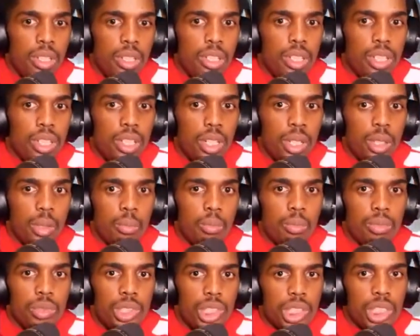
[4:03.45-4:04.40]
Um,
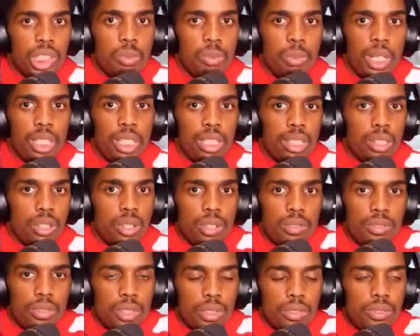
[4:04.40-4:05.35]
just based off
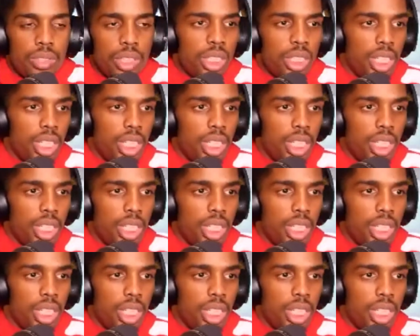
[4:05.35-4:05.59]
of just